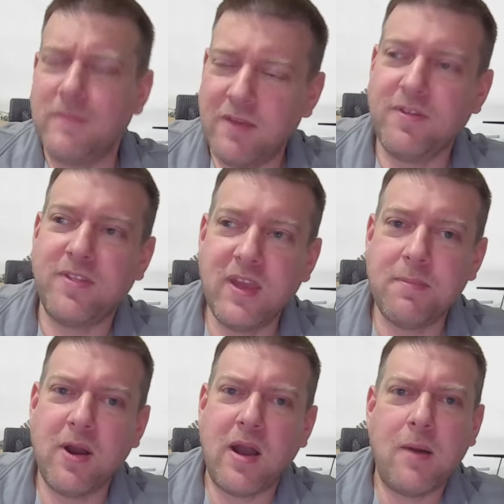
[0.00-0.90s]
if you think
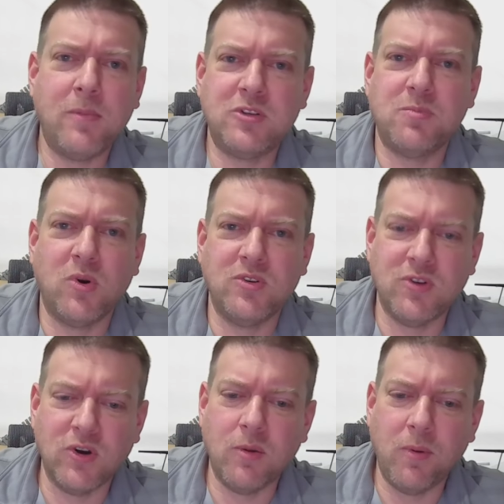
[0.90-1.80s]
about how much more
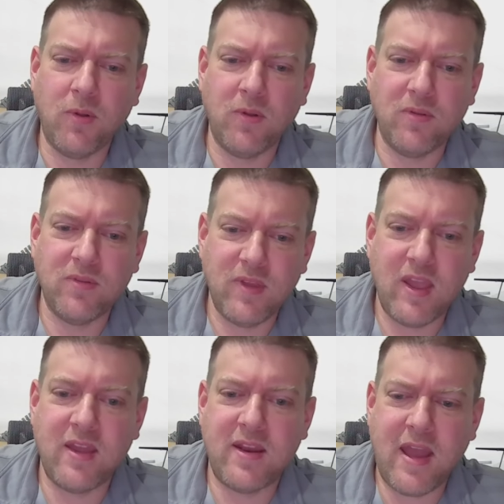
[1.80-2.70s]
durable
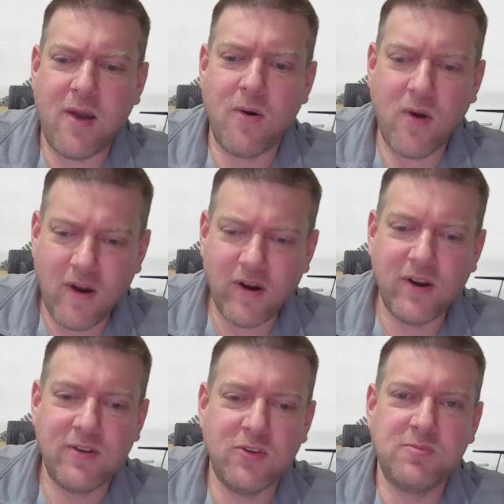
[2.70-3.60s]
and how
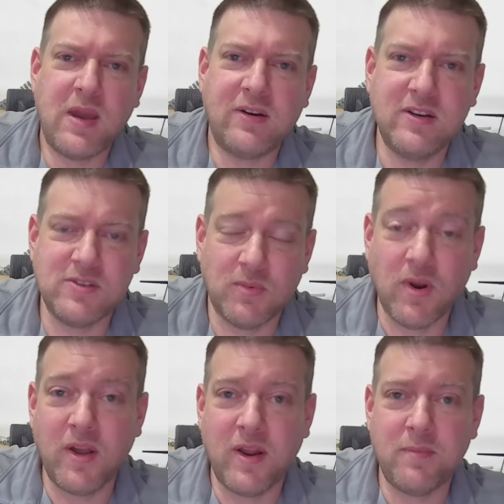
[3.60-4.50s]
hard those batteries are
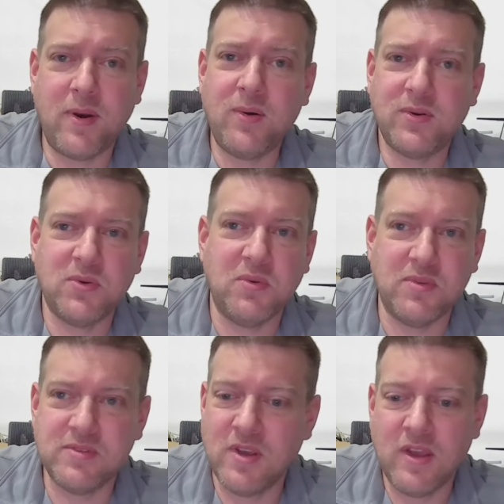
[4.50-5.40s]
run on power
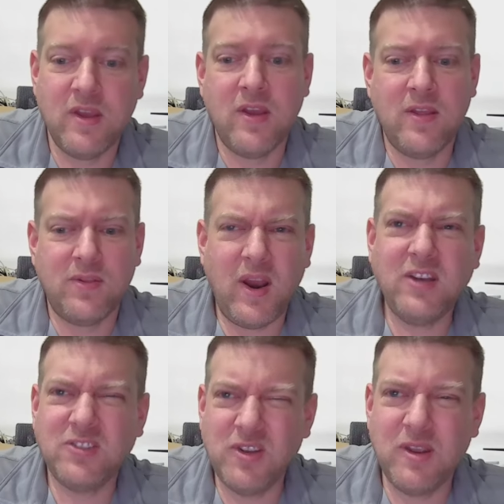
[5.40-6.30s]
tools, they're
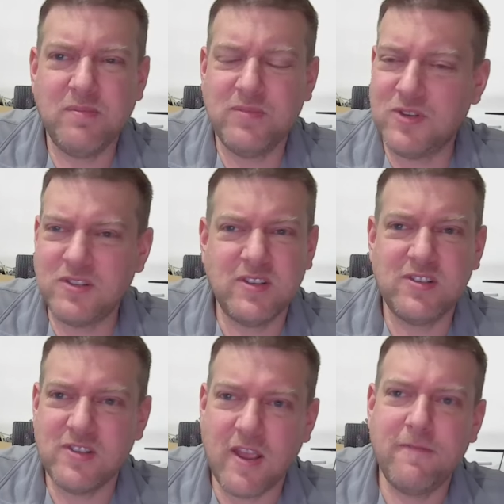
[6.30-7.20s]
actually just as
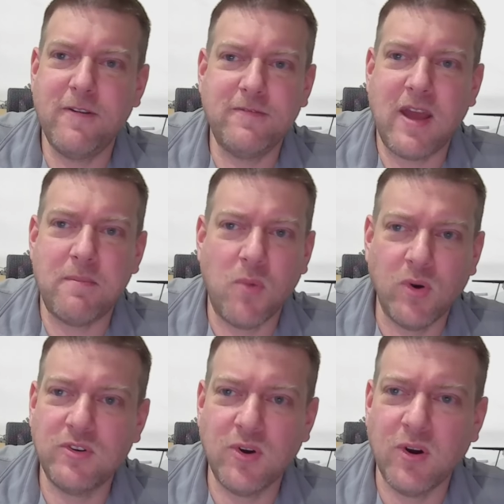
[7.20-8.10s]
safe, if not more
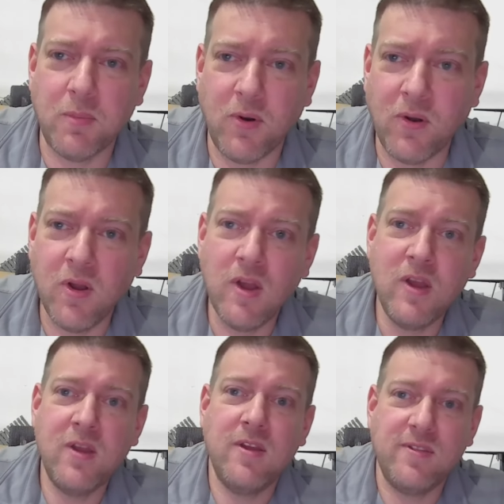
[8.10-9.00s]
durable,
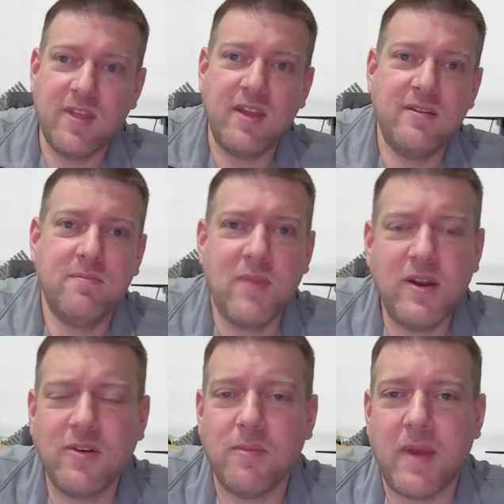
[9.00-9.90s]
than
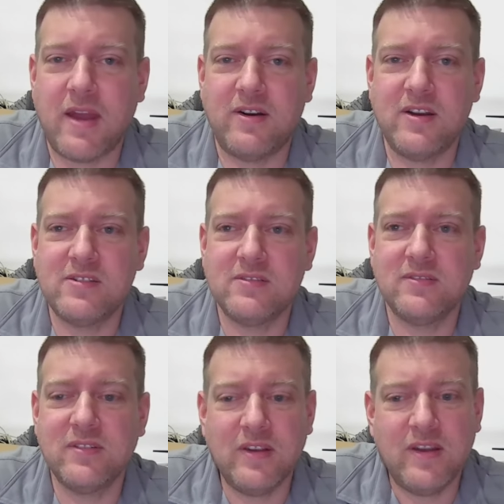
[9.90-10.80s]
medical batteries.
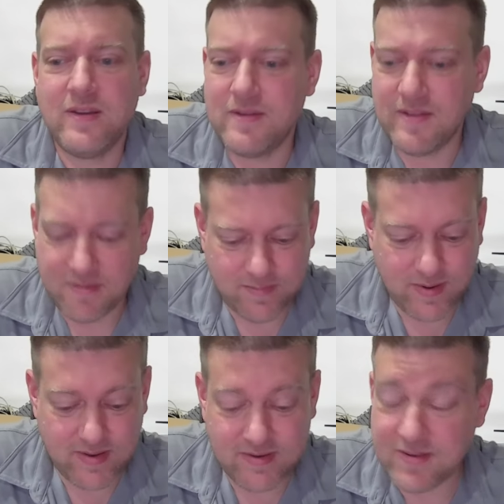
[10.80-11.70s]

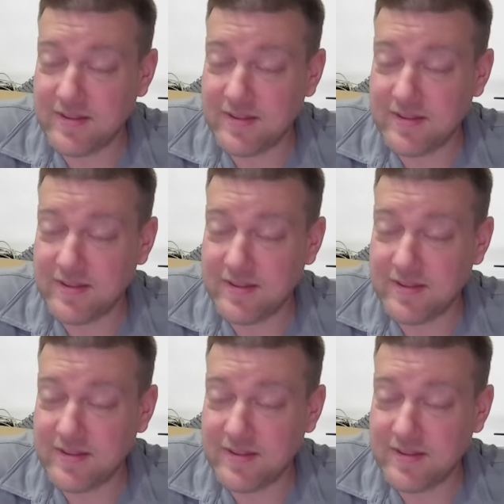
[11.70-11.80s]
But